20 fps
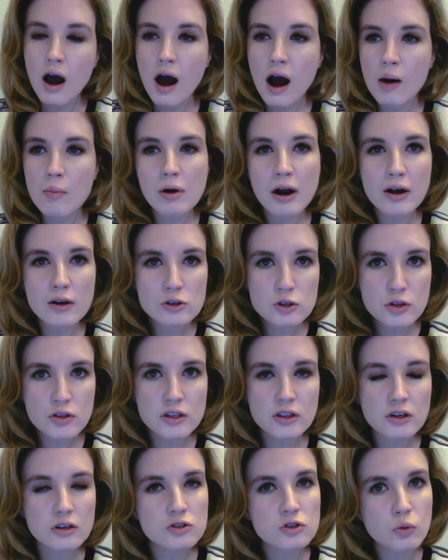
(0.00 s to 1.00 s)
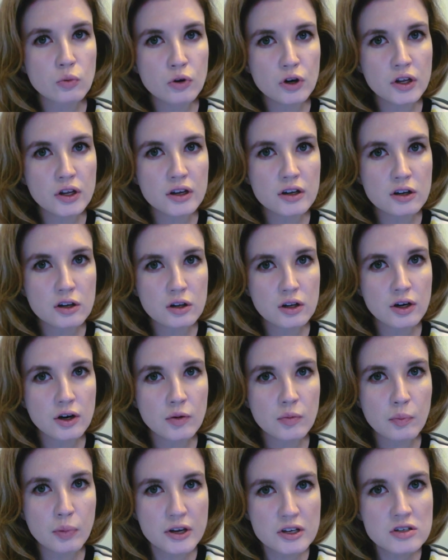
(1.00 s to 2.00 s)
But I also think there's a really clear
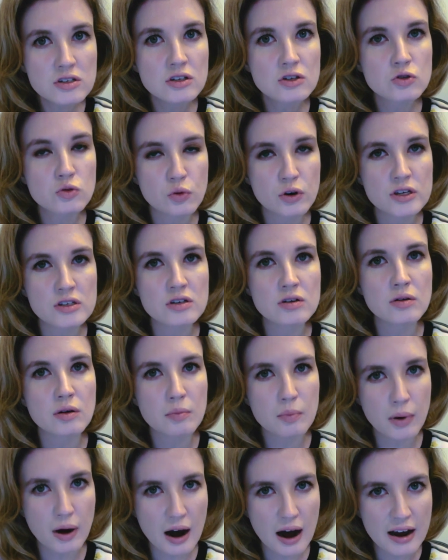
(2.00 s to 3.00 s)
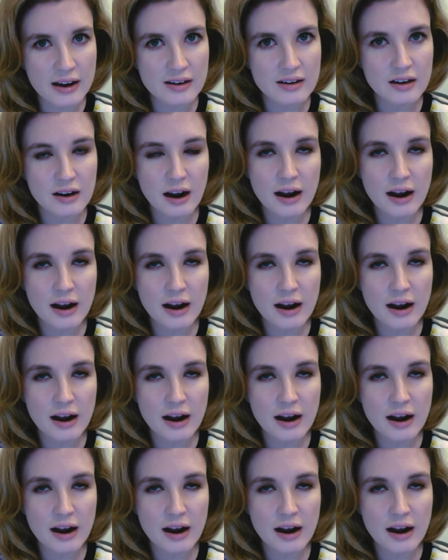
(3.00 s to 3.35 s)
business reason behind it.